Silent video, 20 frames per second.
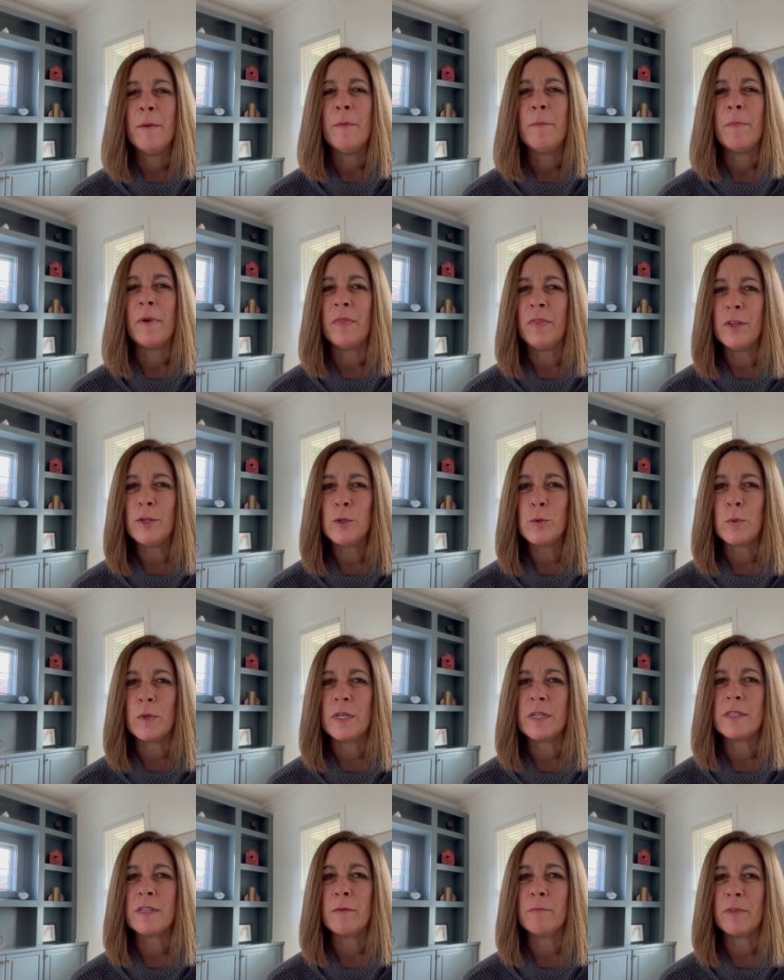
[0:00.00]
But this
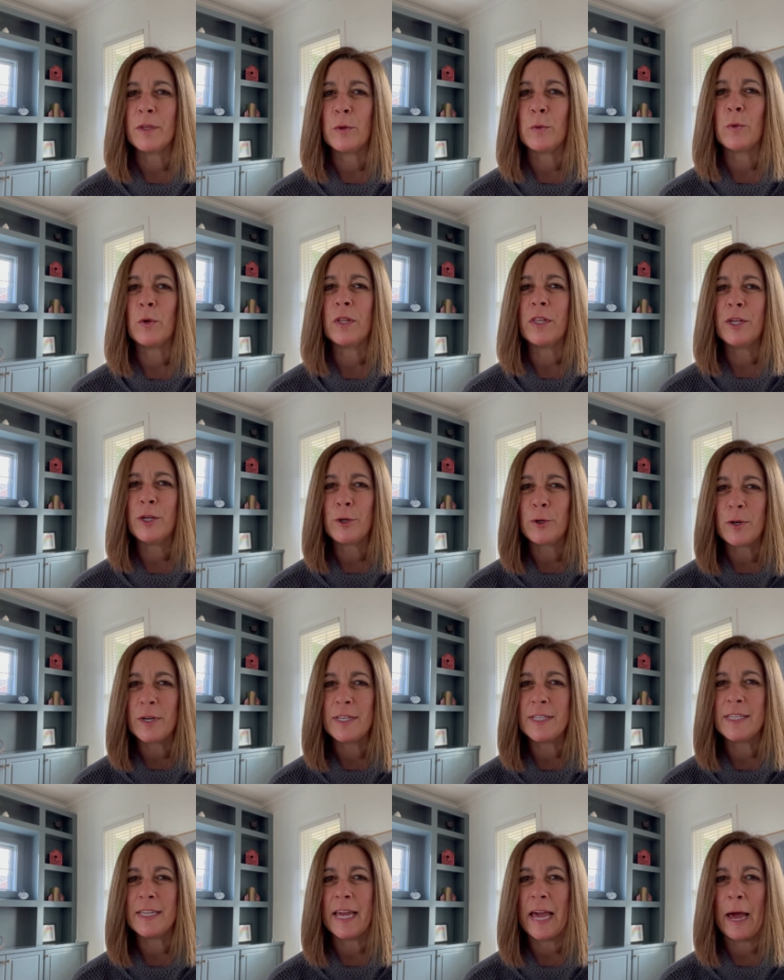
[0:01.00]
week, something really
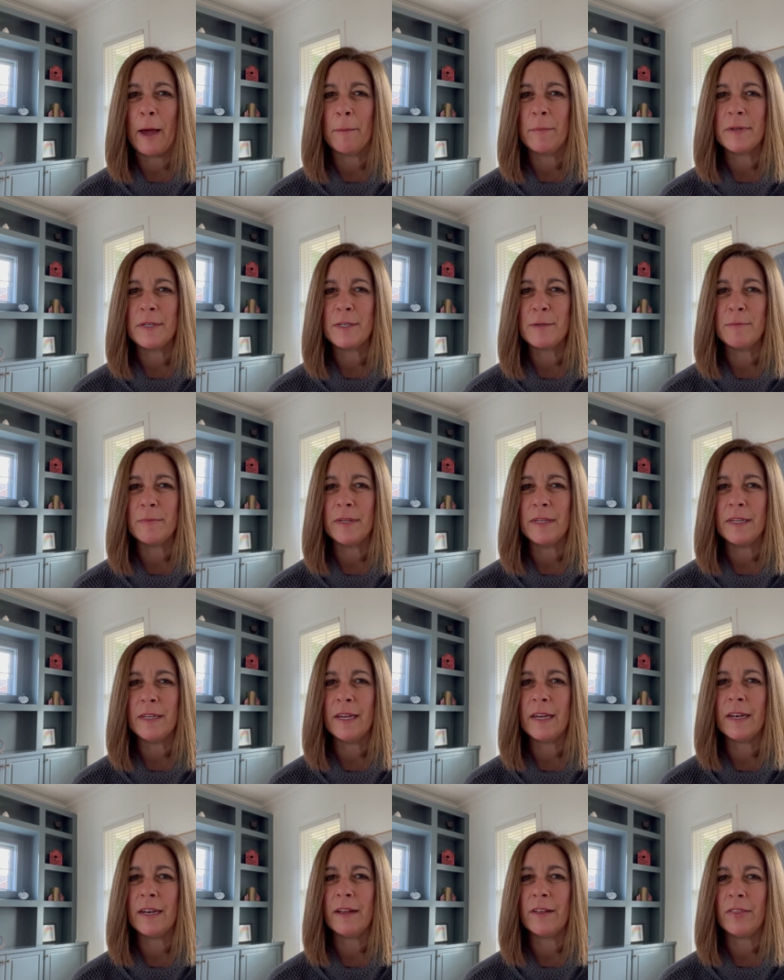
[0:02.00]
crazy happened to me,
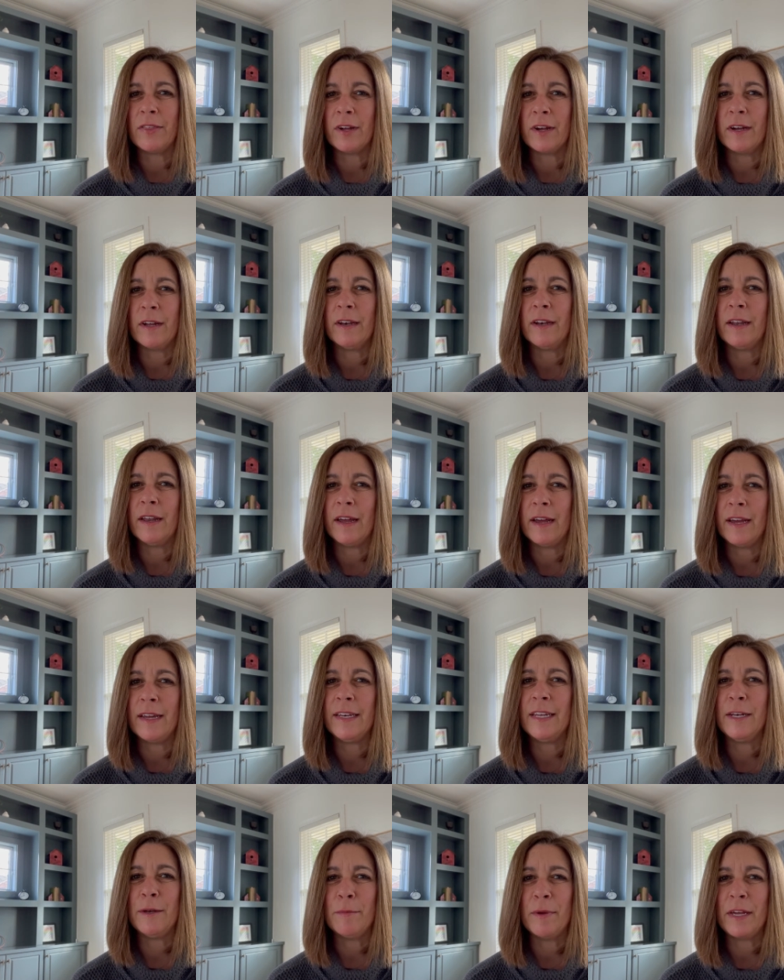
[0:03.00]
and I thought I
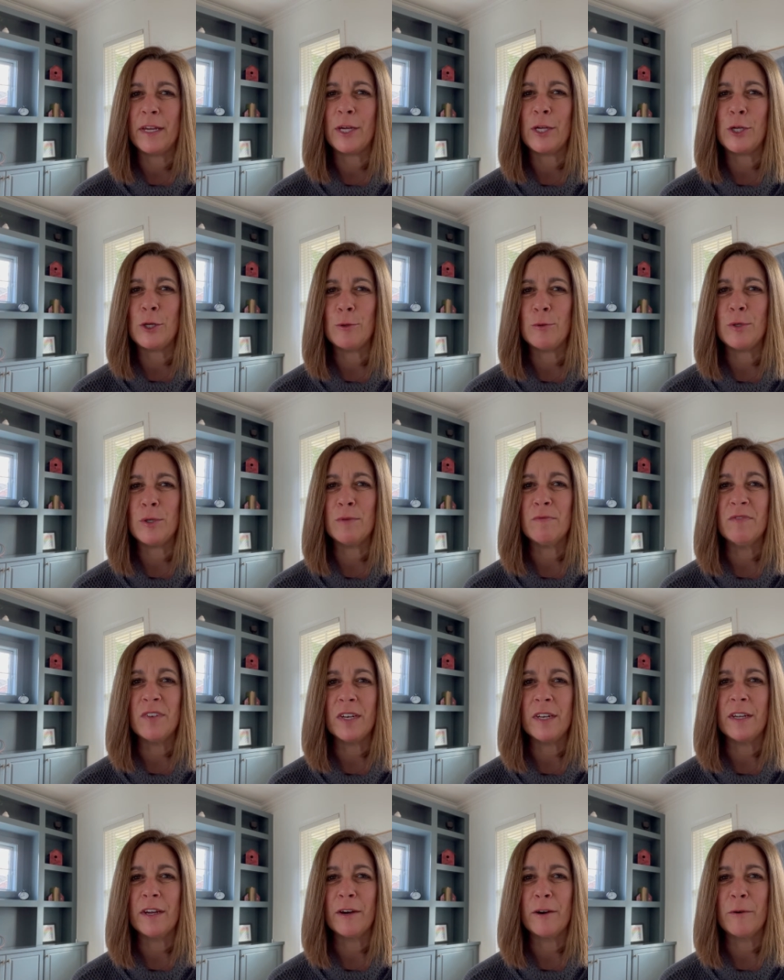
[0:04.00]
need to make a YouTube
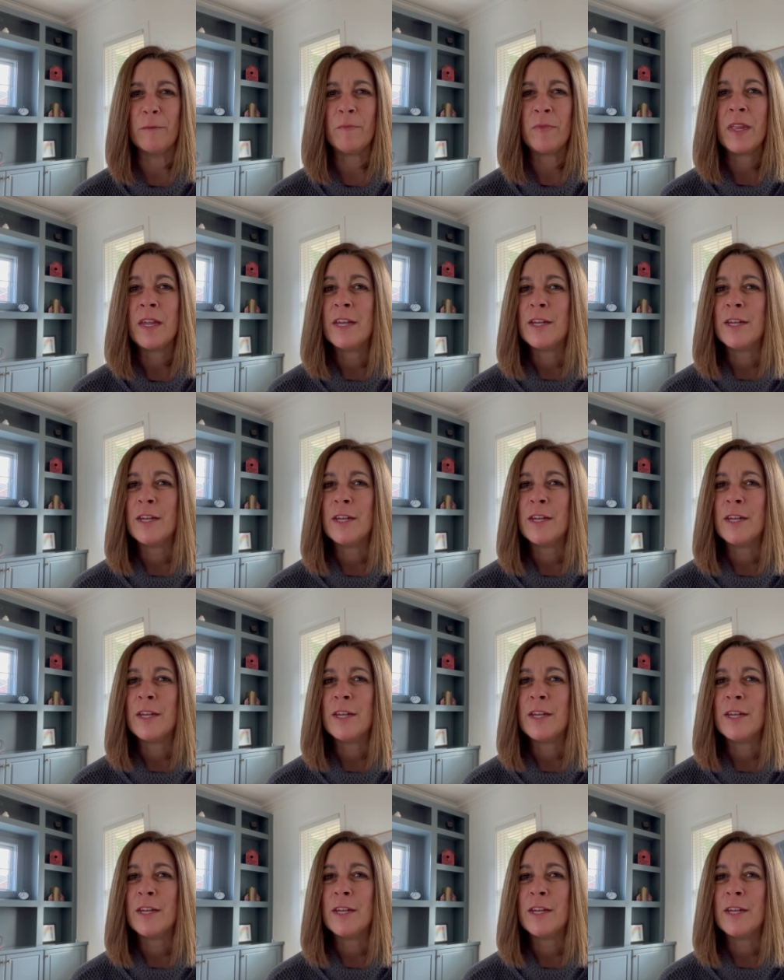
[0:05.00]
video.